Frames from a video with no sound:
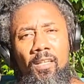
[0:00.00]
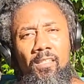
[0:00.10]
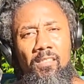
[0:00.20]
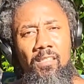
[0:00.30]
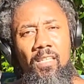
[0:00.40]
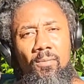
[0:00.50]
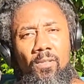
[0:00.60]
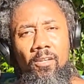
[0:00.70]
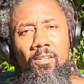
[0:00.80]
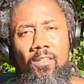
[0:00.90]
is to keep
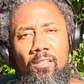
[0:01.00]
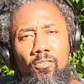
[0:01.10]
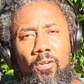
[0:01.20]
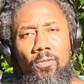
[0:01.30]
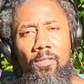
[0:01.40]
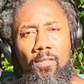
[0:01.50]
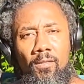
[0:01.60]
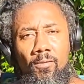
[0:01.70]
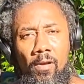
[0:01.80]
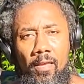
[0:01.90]
learning and grow.
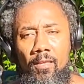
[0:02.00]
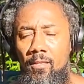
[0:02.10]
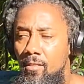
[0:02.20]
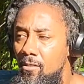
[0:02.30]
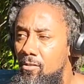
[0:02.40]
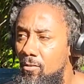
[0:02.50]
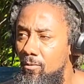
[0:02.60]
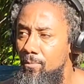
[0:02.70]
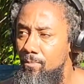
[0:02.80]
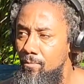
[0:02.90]
Right?
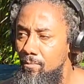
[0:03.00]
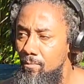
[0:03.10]
So